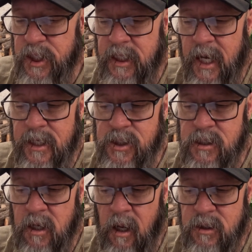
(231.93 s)
he
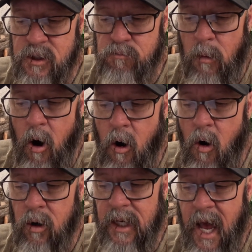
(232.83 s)
catches a
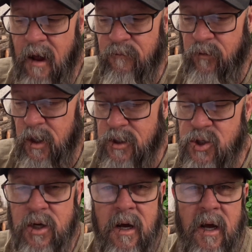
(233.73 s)
small catfish.